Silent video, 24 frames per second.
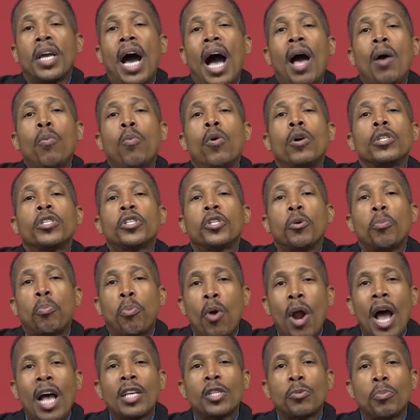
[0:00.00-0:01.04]
God wants to
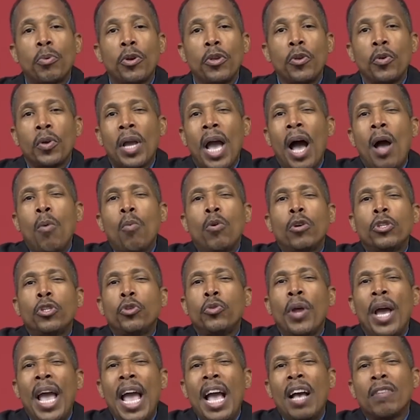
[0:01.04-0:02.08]
prosper you. God wants
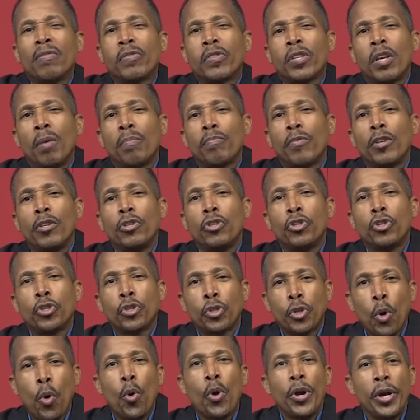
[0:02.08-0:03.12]
you to have something
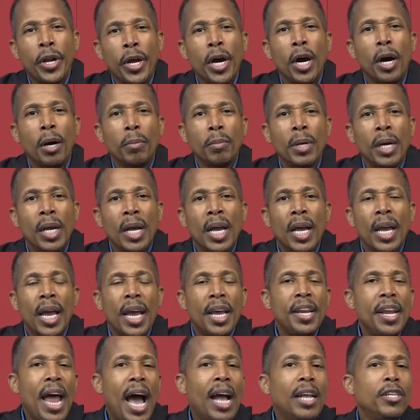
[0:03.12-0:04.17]
stored up.
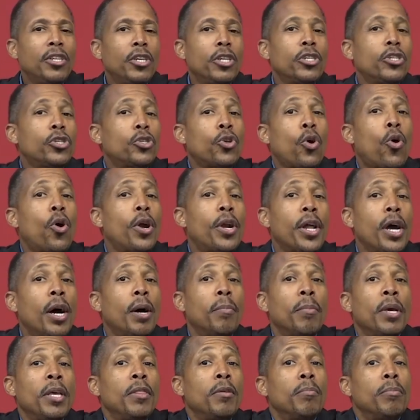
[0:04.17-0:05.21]
And not just stored
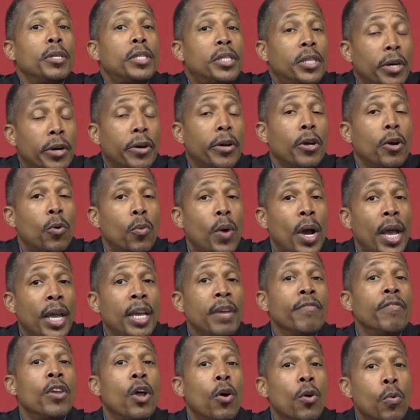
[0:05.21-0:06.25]
up in the material way,
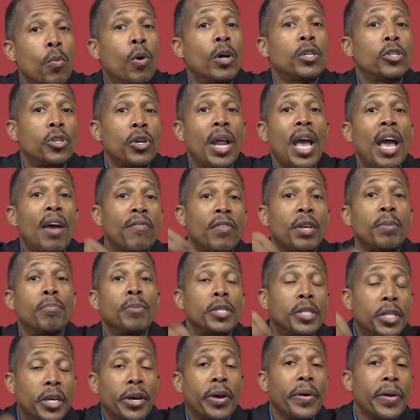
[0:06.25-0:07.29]
even though He wants you to have it
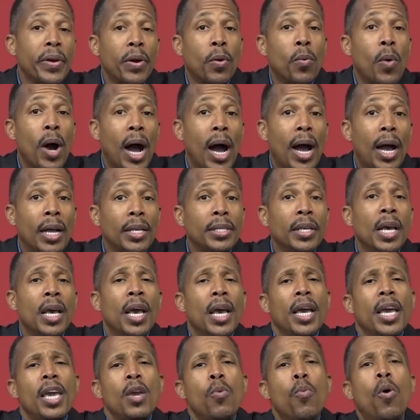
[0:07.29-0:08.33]
material wise,
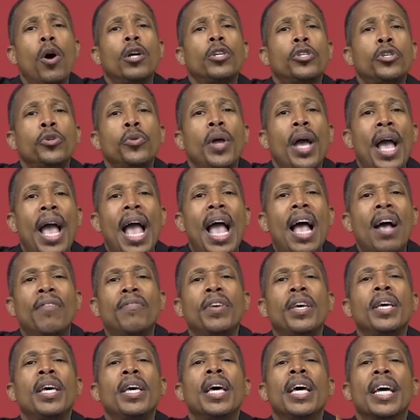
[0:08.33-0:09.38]
He wants you to
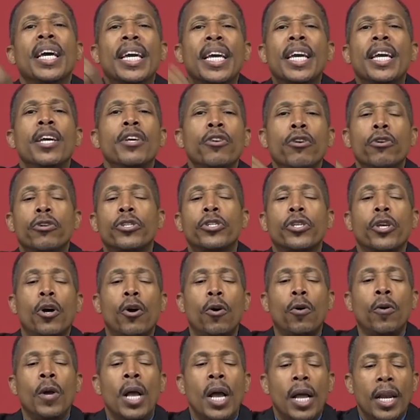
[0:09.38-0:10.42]
have it in your
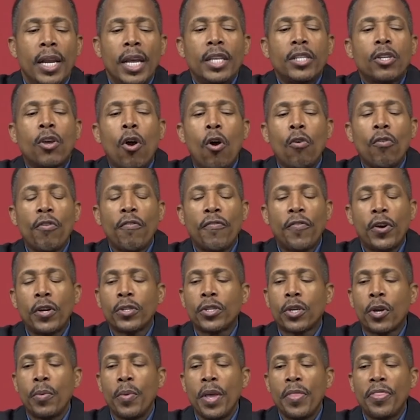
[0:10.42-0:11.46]
soul. Let's go to 1
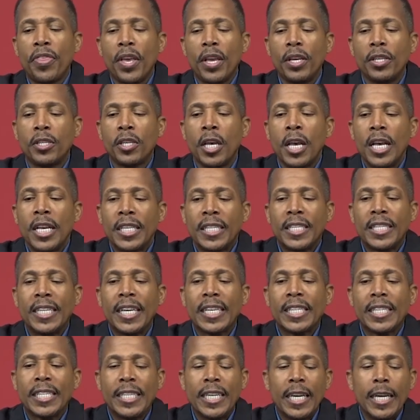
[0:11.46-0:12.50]
Corinthians
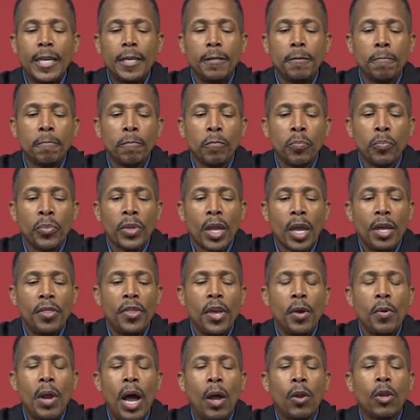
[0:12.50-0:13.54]
16, and
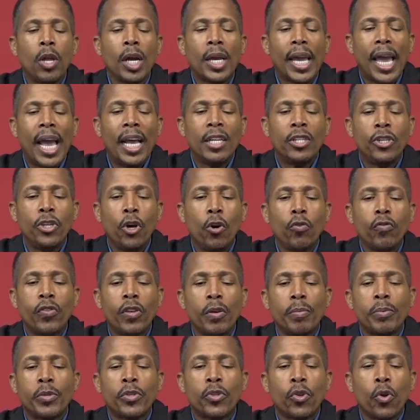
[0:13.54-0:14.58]
then I'll look at
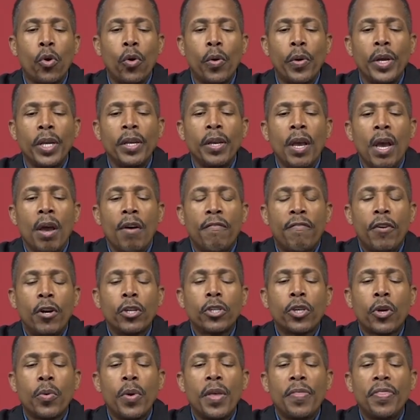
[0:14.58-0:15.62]
Joseph's story. 1
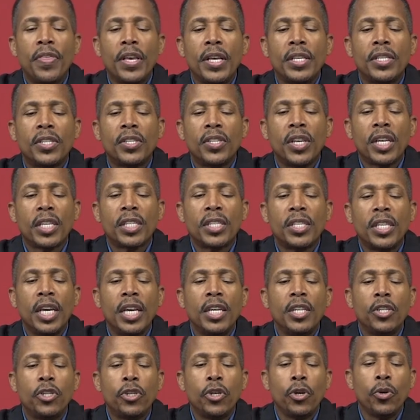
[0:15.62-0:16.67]
Corinthians
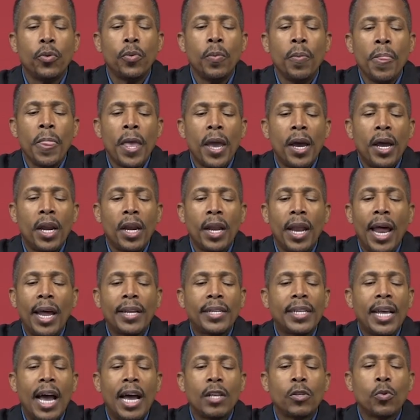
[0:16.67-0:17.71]
16, 2. And a lot
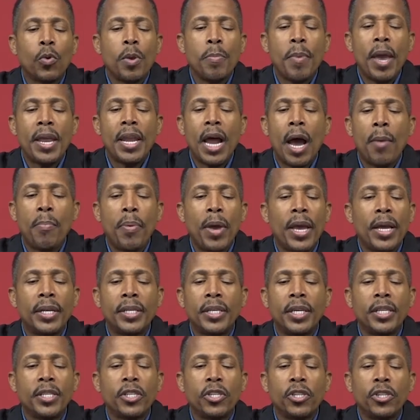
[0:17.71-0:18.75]
of times we may not pay
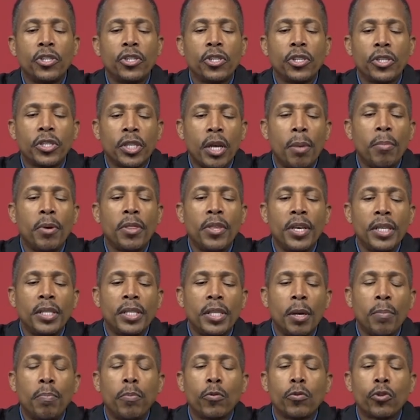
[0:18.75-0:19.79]
attention to some of these
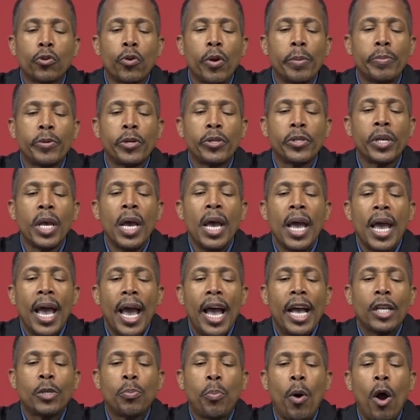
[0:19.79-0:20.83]
simple scriptures
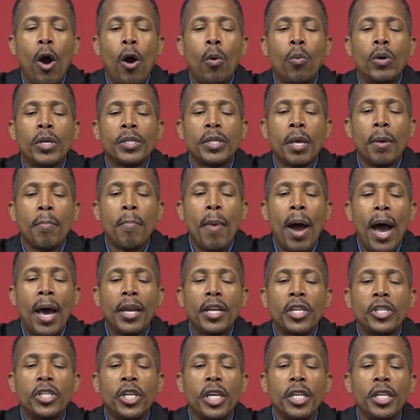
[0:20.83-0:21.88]
as Paul was
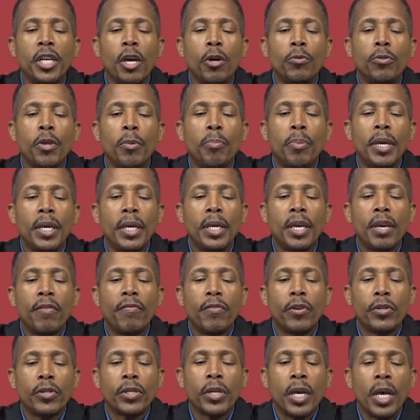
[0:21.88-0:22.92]
admonishing them to be
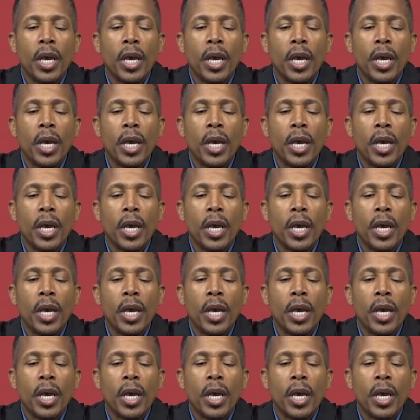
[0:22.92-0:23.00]
givers.